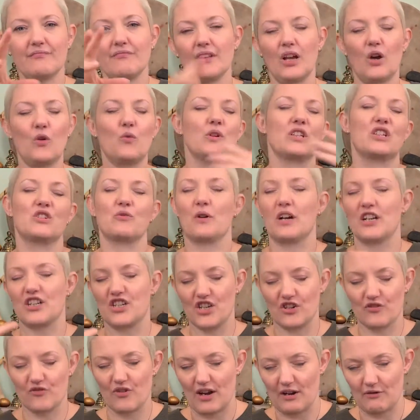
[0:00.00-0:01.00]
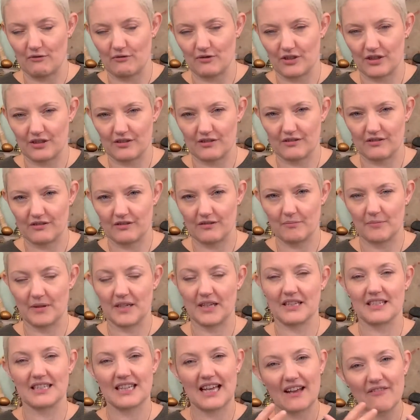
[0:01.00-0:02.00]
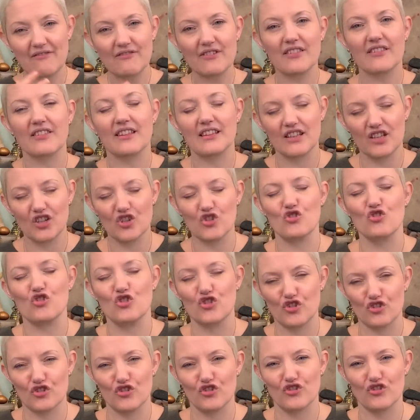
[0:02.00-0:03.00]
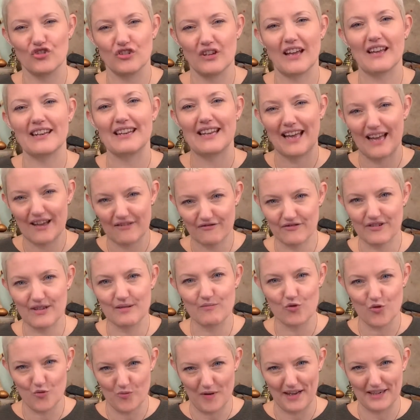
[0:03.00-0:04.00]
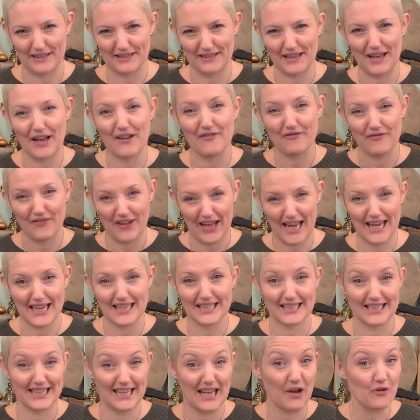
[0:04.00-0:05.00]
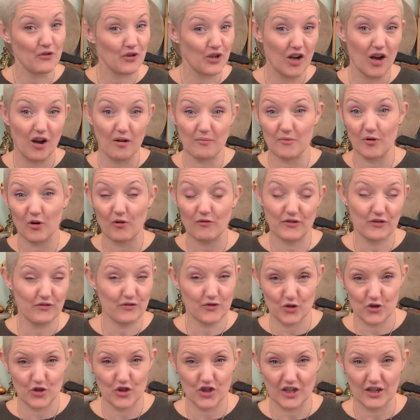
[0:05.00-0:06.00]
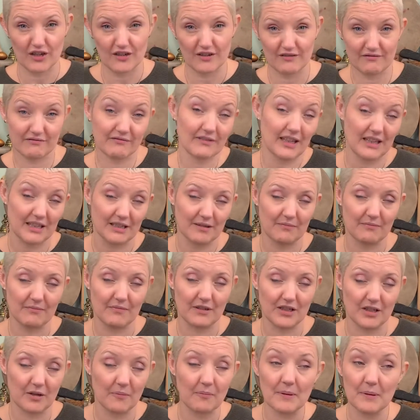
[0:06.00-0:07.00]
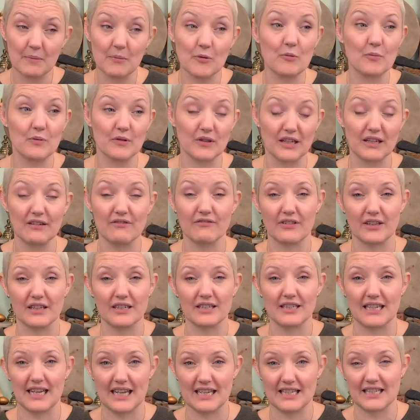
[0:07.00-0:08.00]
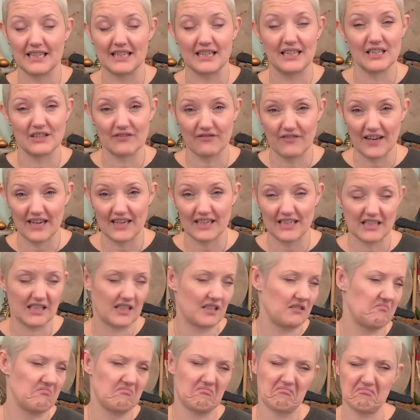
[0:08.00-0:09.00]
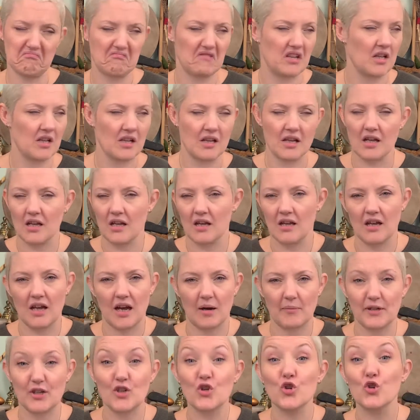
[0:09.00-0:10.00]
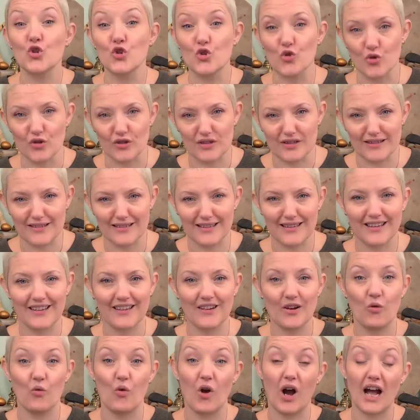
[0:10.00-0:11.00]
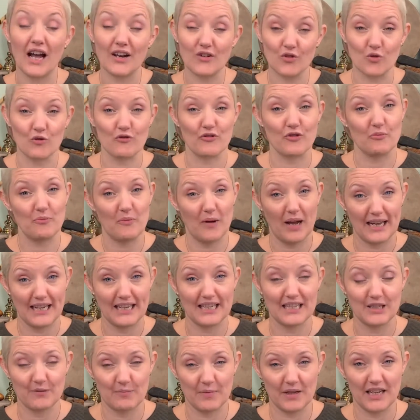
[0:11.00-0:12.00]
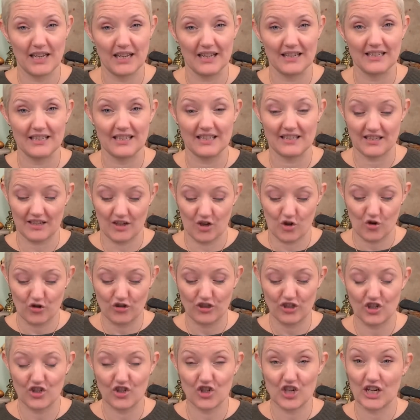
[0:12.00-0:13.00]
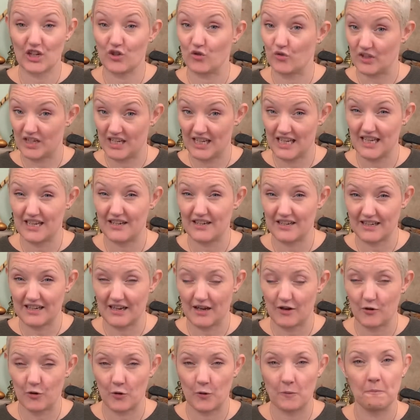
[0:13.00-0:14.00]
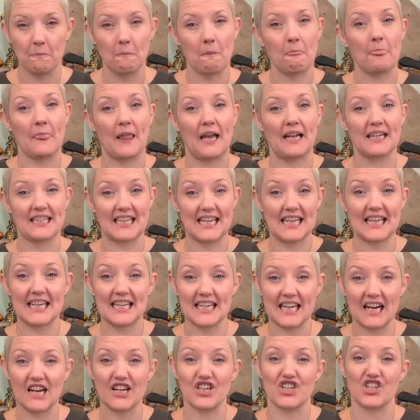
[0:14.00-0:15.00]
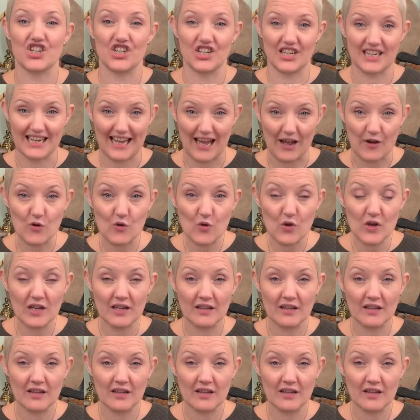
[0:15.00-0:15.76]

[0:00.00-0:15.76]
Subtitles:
we switch it round. Because everything that you do in every moment affects the outcome of the future. Some people believe that destiny is fixed. I mean, who knows? What I know from my experience is that concentrating on the here and now, taking action now